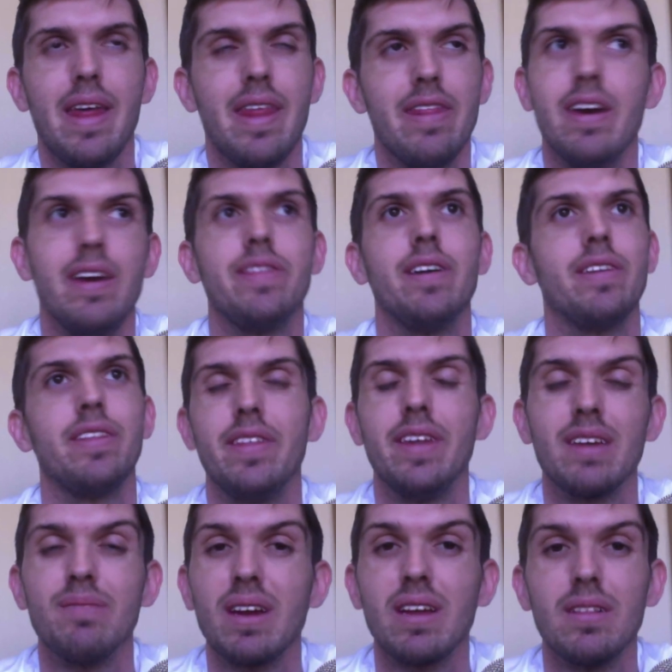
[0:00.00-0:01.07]
they thought that they
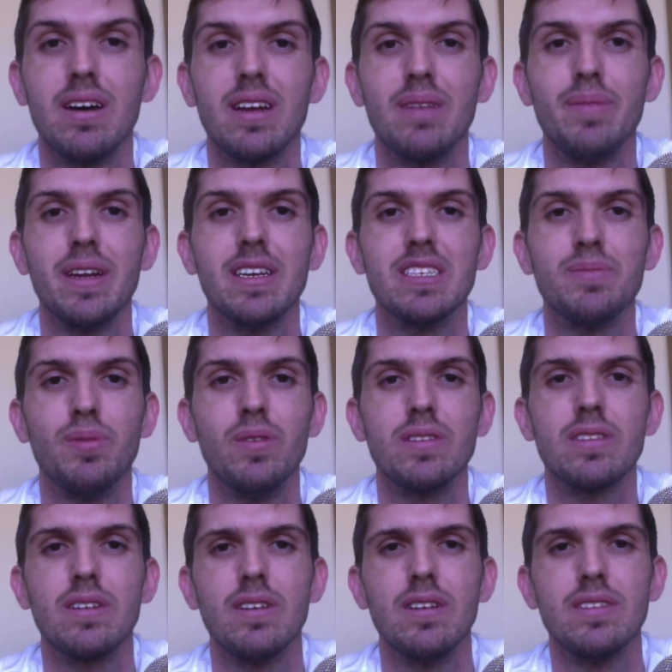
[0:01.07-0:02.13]
could make a lot of money in
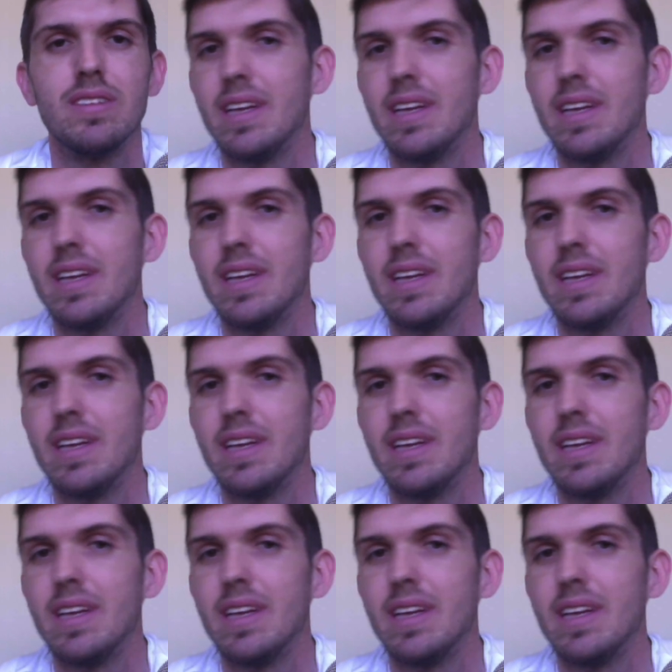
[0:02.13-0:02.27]
sports cards,